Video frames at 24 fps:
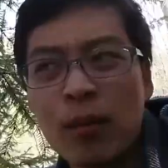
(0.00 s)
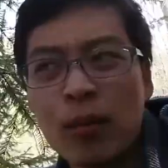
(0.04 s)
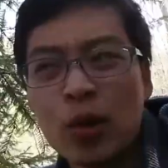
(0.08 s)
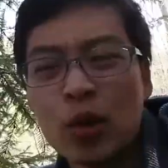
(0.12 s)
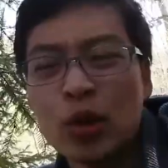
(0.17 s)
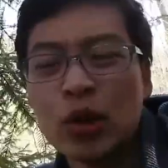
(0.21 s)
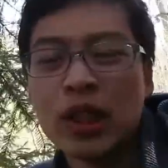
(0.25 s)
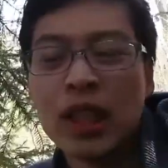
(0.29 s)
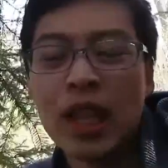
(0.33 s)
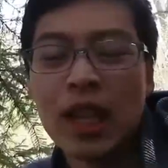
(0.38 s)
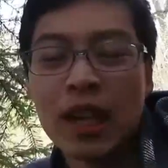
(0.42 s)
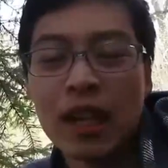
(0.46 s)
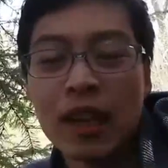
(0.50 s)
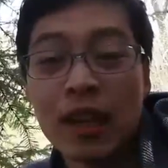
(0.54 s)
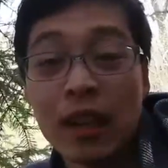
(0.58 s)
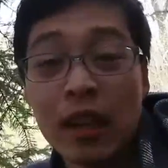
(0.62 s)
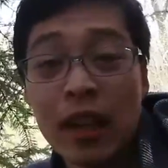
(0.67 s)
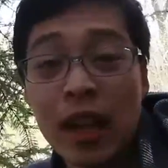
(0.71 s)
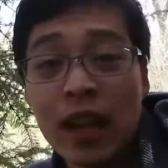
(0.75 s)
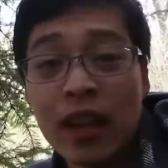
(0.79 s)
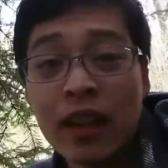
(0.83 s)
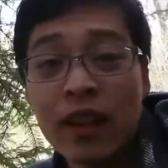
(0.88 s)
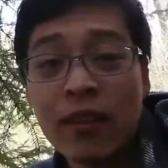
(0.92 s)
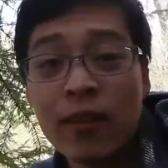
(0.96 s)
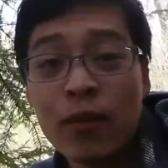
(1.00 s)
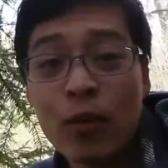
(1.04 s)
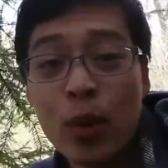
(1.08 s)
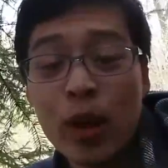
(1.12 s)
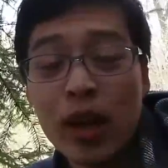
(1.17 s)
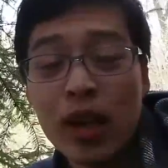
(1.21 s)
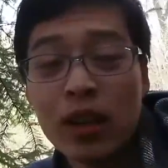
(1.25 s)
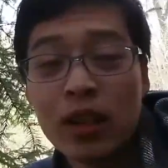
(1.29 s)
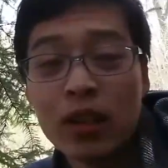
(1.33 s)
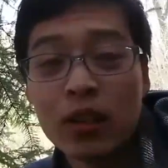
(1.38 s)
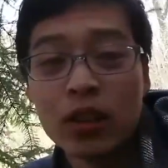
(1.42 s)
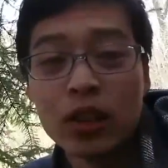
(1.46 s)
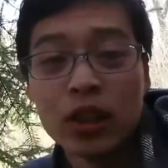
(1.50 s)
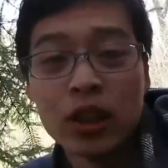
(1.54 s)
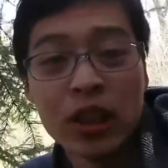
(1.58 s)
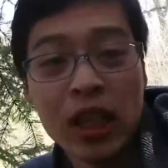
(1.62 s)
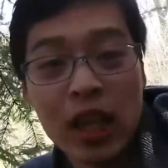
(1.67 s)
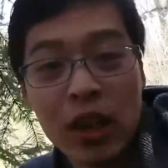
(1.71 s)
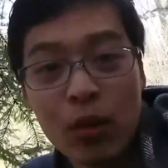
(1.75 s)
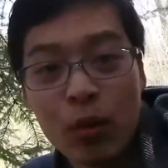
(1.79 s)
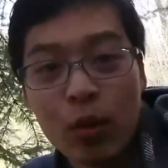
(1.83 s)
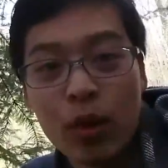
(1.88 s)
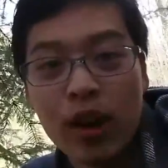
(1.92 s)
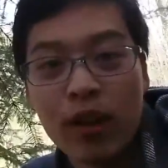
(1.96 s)
using that in a negative way to
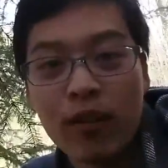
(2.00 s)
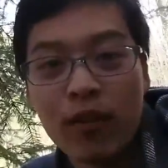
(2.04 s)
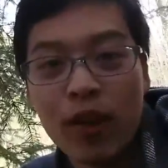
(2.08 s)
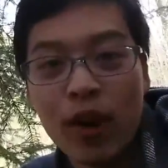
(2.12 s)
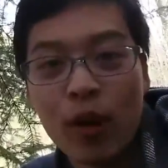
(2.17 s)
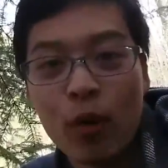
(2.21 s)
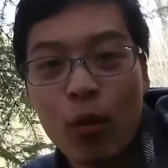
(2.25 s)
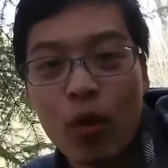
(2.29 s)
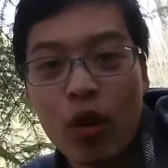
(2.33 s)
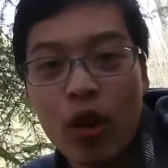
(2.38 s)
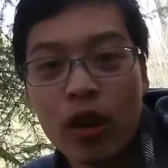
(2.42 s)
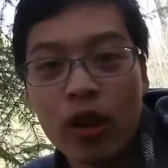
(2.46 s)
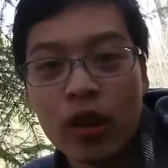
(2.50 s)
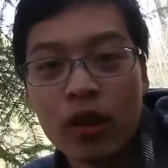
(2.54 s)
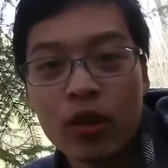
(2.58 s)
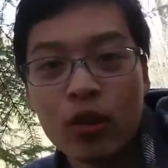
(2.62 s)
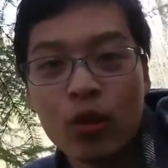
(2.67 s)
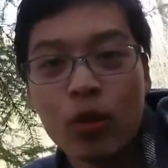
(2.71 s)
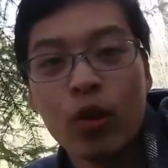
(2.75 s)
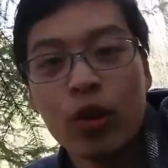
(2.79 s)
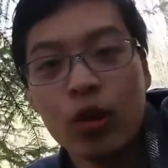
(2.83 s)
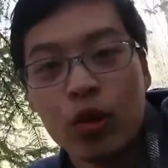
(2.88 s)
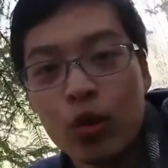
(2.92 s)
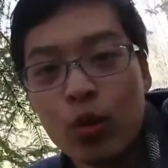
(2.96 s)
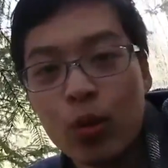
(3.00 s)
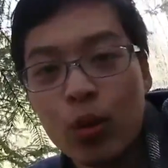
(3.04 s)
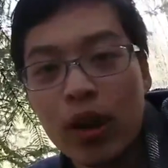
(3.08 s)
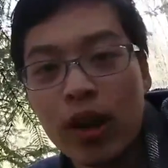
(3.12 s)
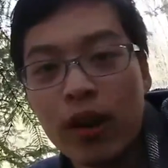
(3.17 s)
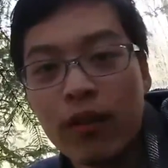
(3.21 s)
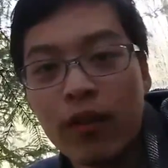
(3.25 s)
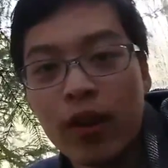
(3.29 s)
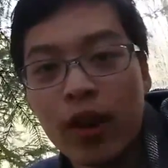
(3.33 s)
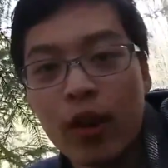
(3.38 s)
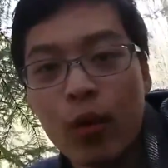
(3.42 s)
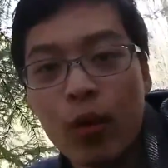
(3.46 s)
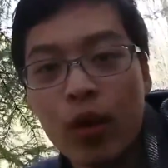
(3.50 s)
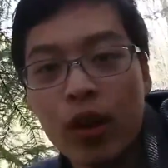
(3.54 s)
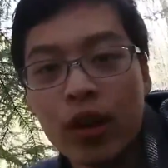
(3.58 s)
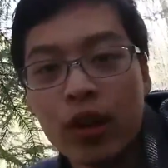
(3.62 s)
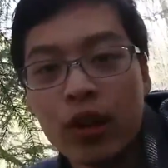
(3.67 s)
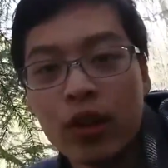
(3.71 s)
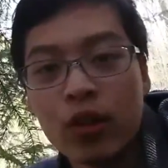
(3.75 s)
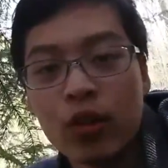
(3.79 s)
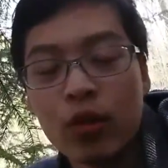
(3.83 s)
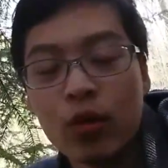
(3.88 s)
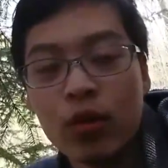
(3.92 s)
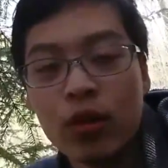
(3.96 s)
say whatever I wanted to or do whatever I
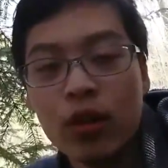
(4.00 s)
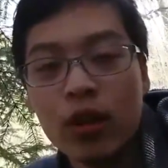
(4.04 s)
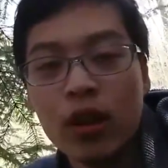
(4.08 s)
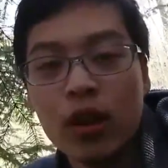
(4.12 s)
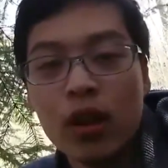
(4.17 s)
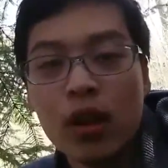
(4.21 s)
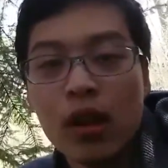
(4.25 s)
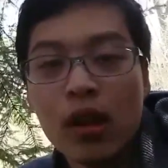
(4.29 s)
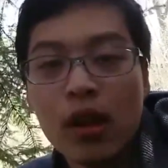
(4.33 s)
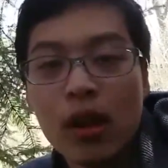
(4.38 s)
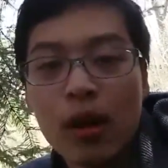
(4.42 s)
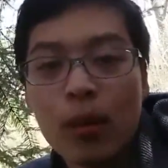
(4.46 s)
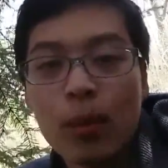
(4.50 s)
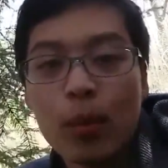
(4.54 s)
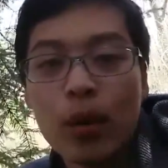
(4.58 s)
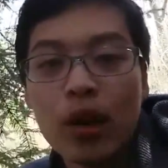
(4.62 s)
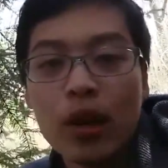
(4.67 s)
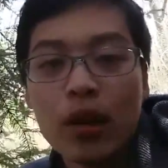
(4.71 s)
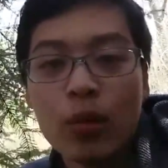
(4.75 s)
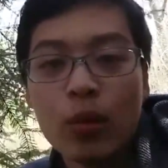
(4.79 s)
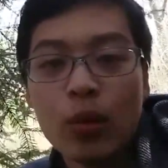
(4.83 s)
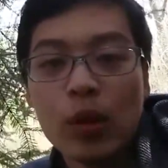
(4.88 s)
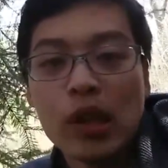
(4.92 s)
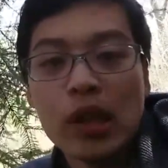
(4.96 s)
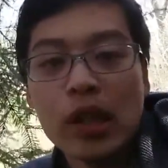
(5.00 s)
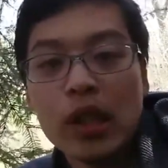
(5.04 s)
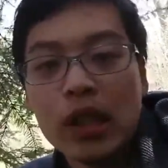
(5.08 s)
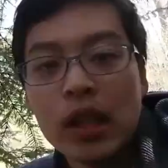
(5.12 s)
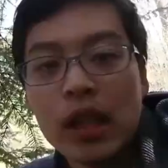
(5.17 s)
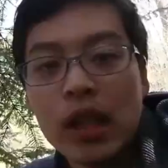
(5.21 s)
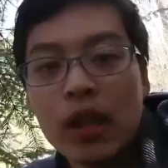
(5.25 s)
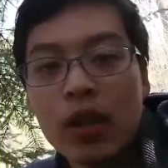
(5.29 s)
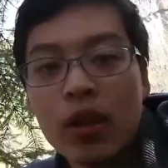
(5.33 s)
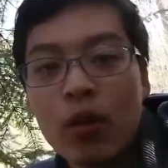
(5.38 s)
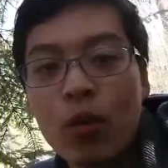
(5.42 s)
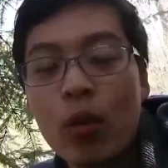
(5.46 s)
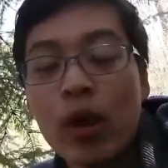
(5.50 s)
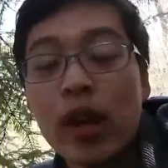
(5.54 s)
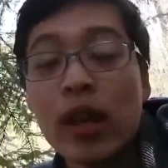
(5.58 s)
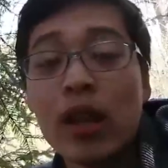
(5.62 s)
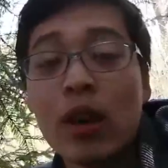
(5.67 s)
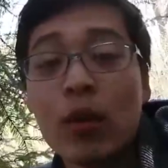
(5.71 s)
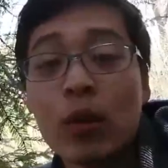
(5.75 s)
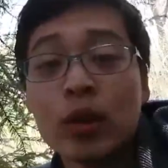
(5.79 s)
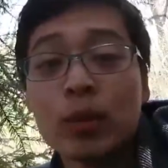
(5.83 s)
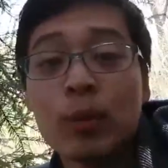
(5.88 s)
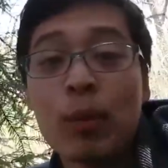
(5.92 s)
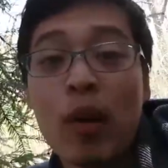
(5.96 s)
wanted to, but really in a way
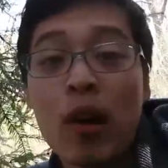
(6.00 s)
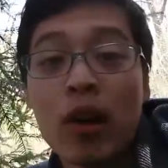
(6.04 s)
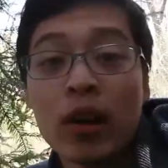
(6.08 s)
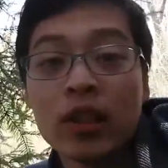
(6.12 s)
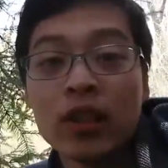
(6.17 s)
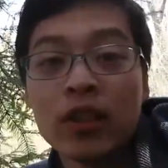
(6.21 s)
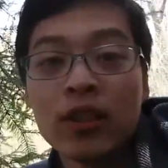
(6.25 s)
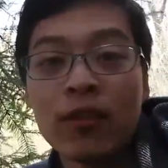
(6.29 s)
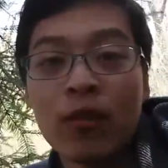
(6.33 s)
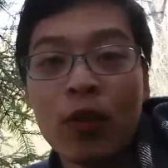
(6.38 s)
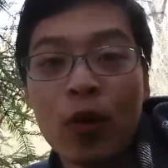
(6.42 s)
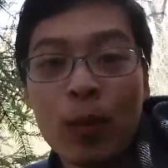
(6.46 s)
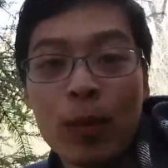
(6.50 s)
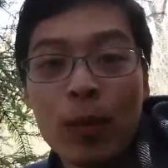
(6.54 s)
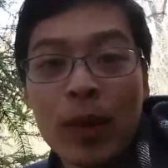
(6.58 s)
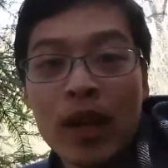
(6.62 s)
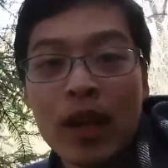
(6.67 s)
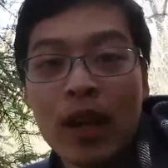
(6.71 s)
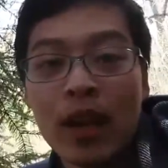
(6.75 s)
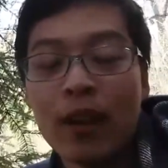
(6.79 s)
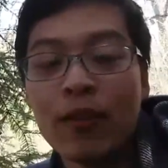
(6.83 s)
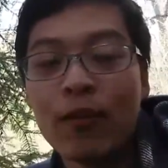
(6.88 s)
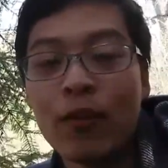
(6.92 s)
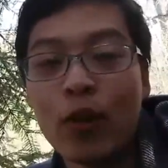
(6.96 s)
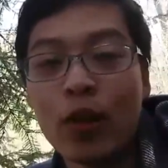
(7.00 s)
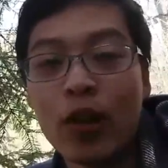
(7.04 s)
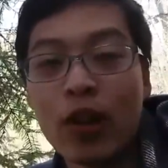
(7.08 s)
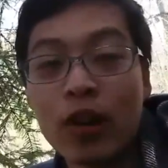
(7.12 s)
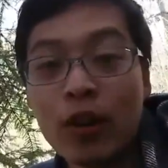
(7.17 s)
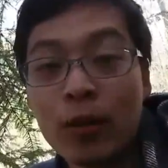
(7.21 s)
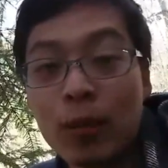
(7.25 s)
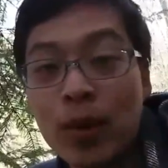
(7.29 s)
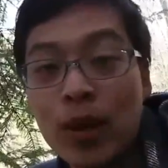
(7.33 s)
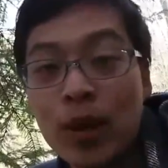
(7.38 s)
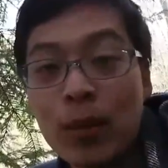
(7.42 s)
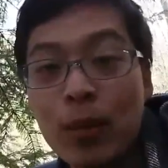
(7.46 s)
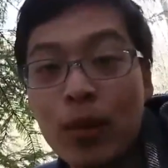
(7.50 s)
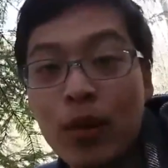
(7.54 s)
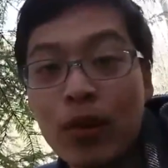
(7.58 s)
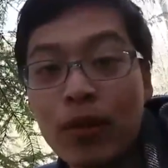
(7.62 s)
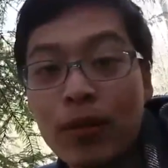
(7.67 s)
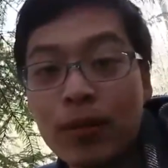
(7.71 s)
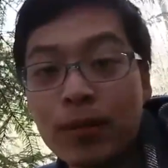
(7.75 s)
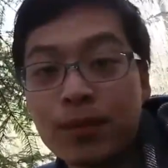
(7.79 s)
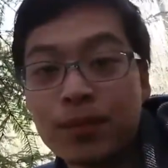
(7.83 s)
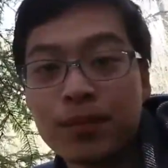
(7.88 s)
that was positive for me and for other people.